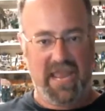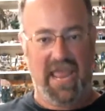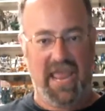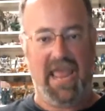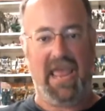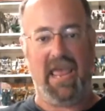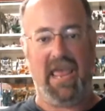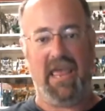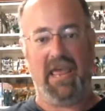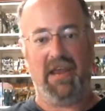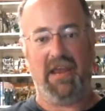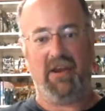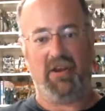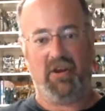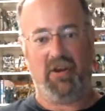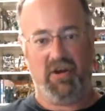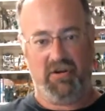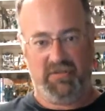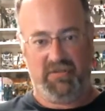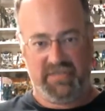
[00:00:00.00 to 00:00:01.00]
and a
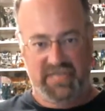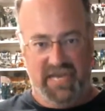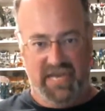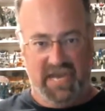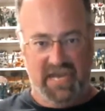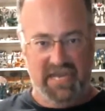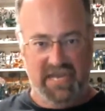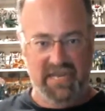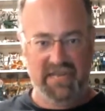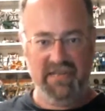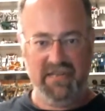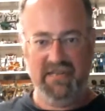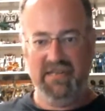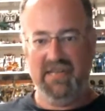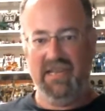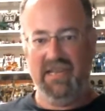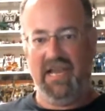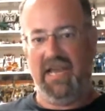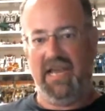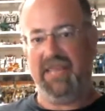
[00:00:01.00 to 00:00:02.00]
Colonel Ty.
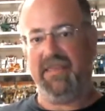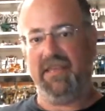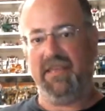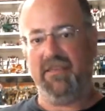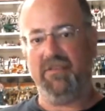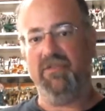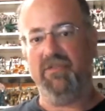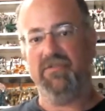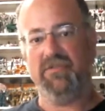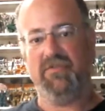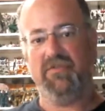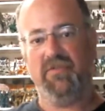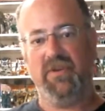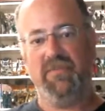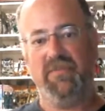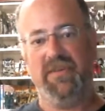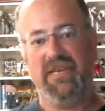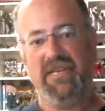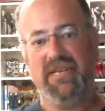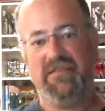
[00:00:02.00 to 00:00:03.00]
I think those would have
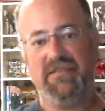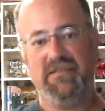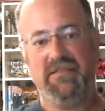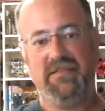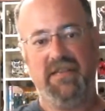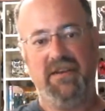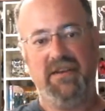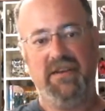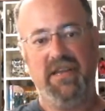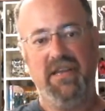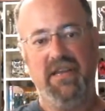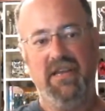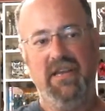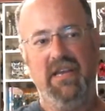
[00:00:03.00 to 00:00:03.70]
been necessary.